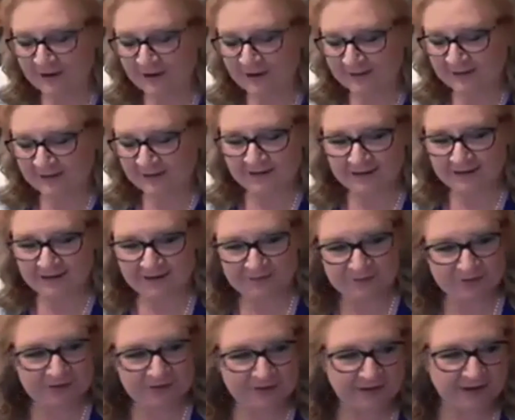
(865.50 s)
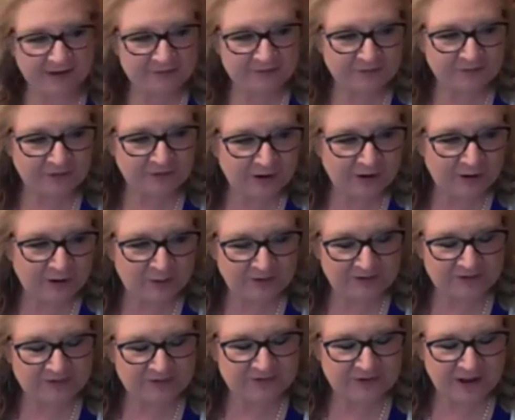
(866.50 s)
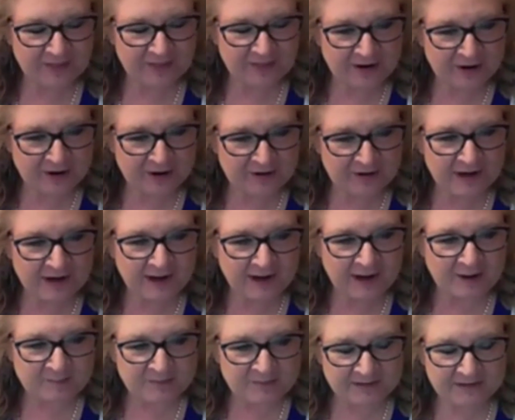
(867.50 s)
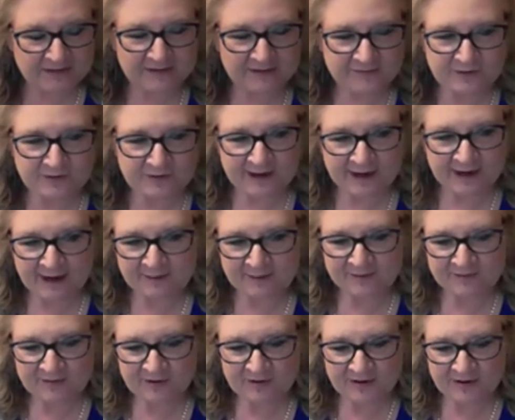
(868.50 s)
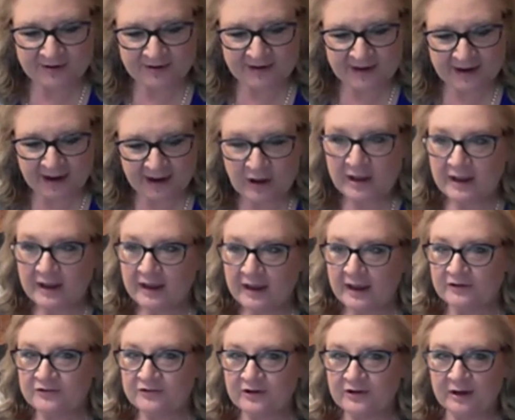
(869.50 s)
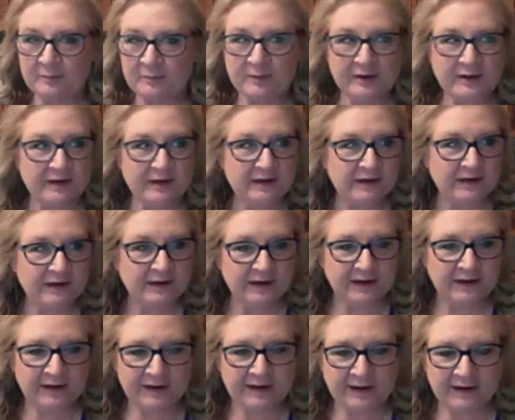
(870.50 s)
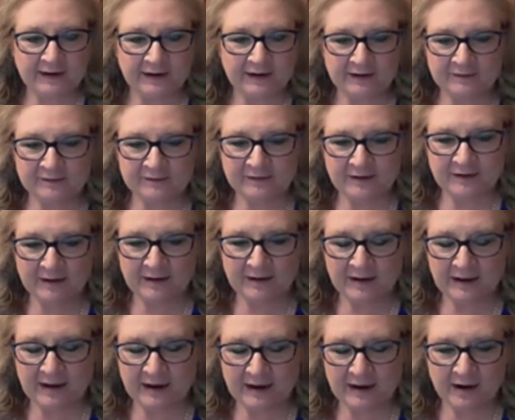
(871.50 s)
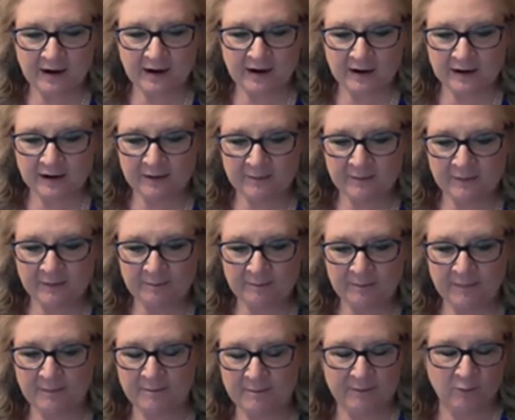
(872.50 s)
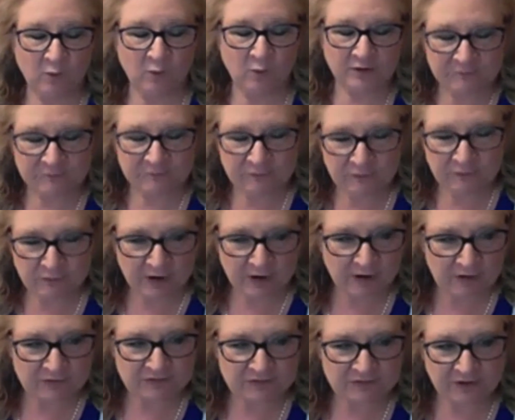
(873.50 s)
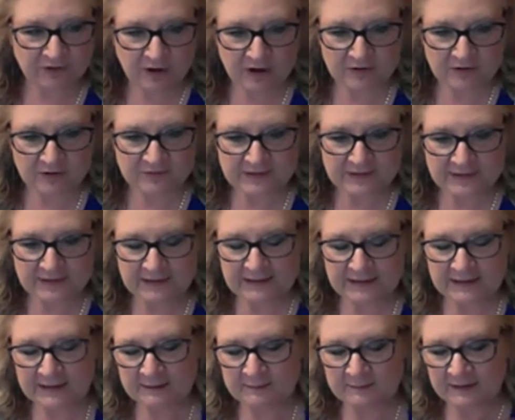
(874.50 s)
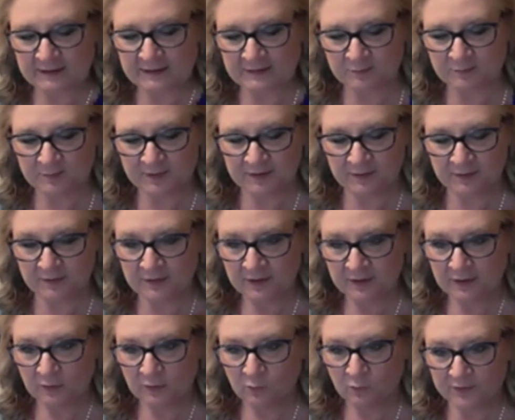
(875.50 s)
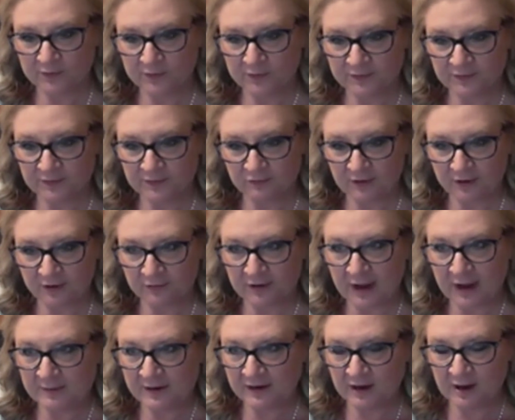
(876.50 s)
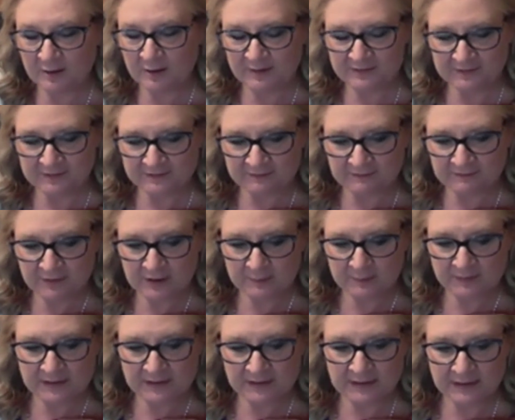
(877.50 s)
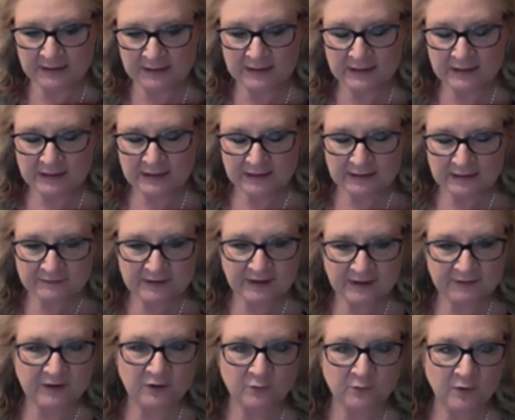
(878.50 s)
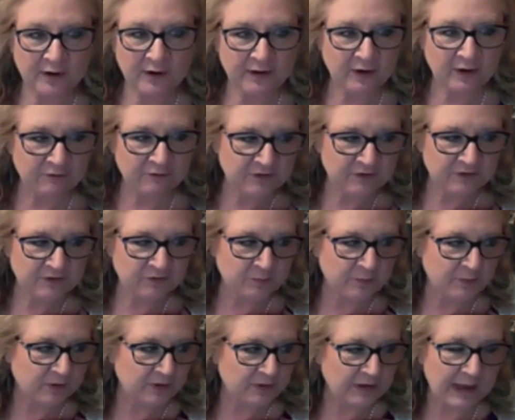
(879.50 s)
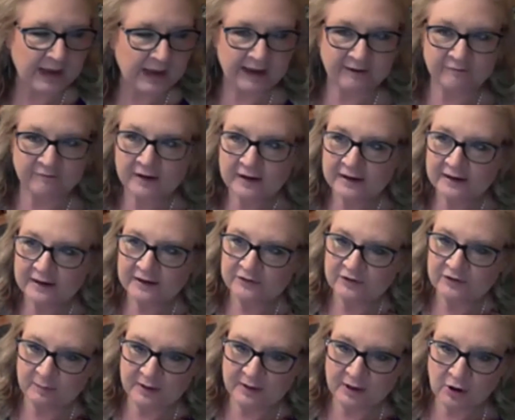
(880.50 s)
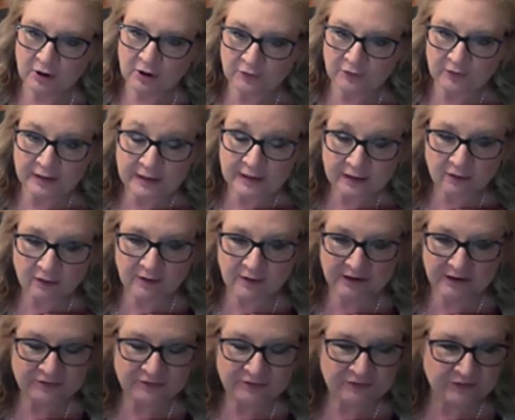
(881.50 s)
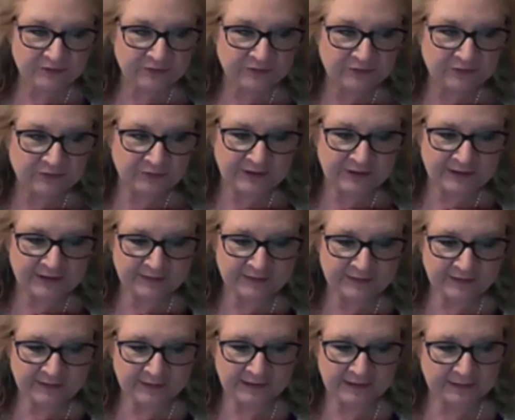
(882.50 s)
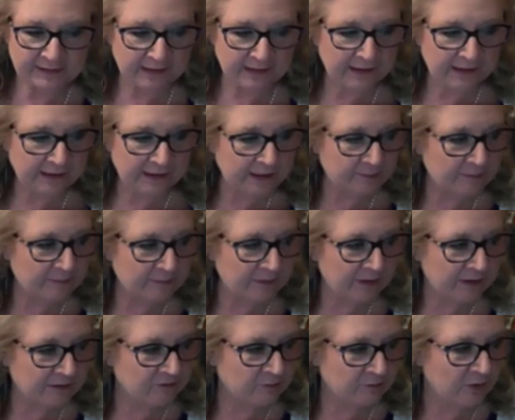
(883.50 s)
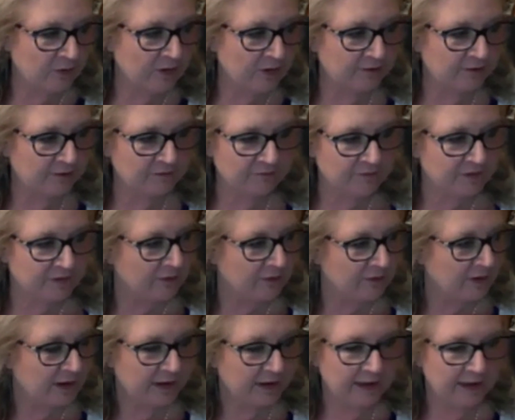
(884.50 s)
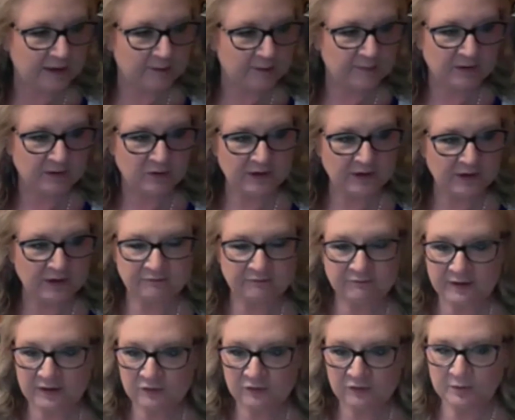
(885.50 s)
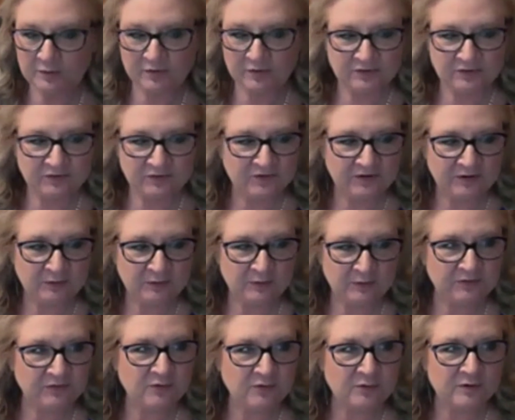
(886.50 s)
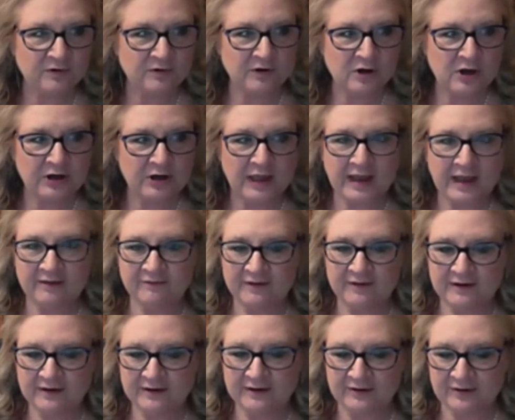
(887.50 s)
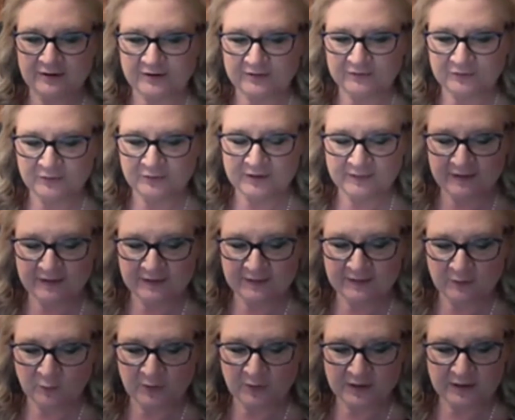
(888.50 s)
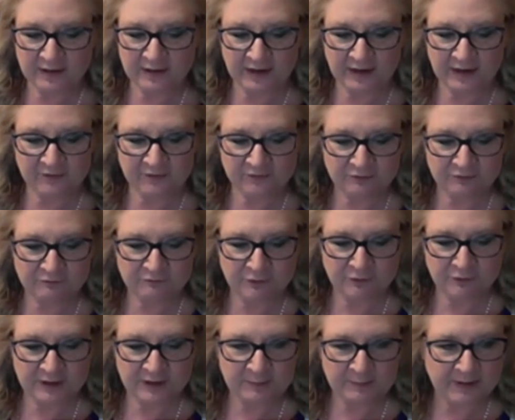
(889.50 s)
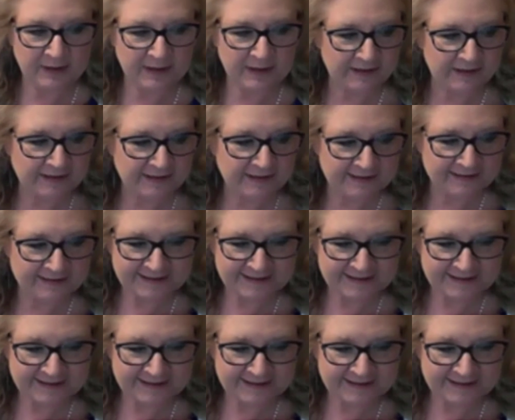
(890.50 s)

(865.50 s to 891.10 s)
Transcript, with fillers: that as a as a goal it's not there yet but it is on amazon now jb uh, our wonderful coach on our team and has been with the Trainertainment company since the very beginning. He's out there running our Facebook Live. JB, are there any questions or anything like that? I'm not smart enough to figure out how to be looking at Facebook to see what's going on live here. Is there anything that we could answer for anybody?